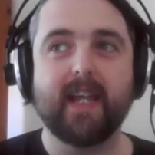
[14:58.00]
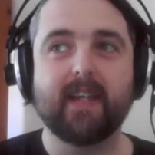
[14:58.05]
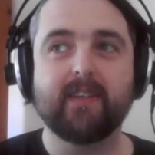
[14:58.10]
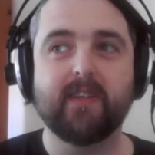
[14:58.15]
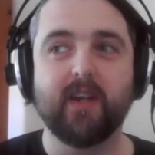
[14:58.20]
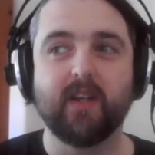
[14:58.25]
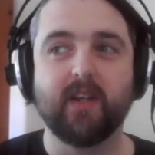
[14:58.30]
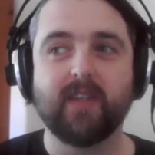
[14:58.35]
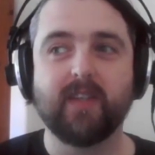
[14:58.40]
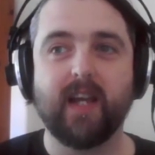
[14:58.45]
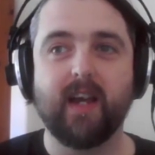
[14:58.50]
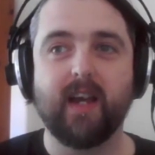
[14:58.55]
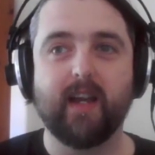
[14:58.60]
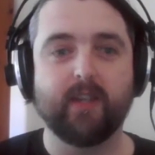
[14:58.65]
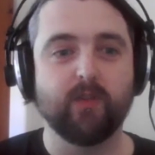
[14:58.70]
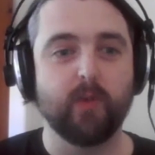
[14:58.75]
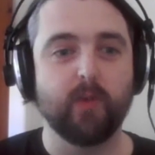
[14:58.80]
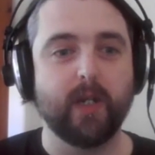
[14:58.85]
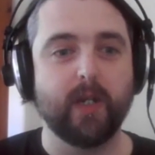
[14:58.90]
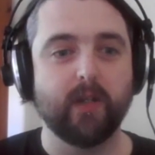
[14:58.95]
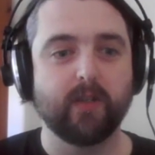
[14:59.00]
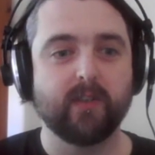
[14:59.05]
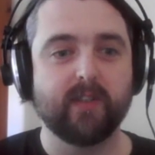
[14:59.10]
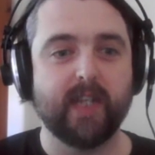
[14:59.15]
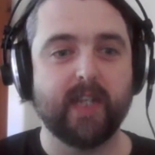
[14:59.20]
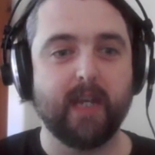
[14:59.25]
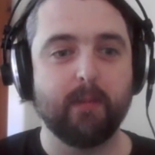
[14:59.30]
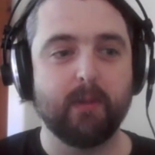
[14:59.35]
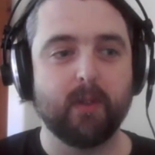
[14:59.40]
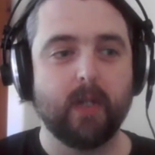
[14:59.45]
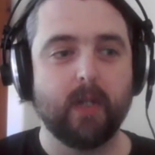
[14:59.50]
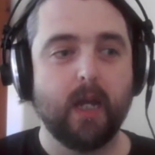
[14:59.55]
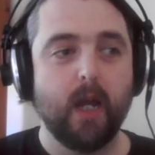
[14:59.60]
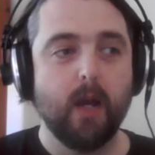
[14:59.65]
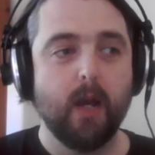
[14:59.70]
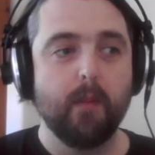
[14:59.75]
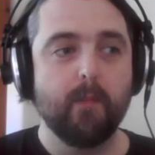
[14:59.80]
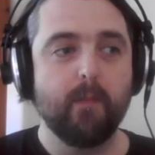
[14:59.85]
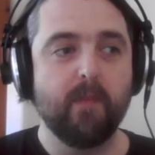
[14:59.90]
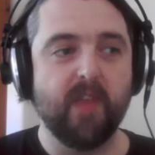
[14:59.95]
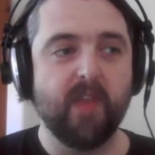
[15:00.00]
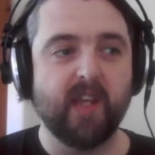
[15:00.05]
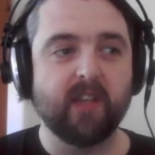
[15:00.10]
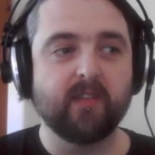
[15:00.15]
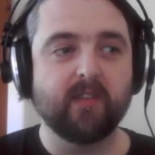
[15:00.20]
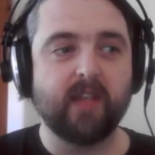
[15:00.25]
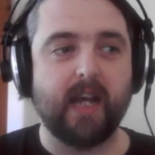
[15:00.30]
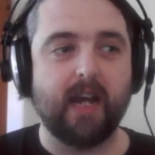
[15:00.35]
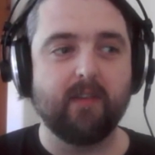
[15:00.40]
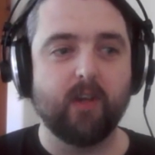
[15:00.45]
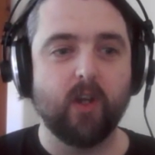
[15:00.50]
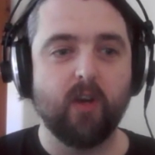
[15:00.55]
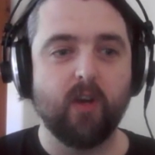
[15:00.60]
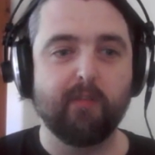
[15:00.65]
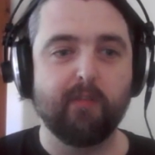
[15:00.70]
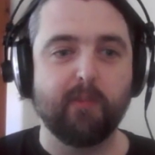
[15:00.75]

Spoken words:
it turns out, is really unstable. Things that have a lot of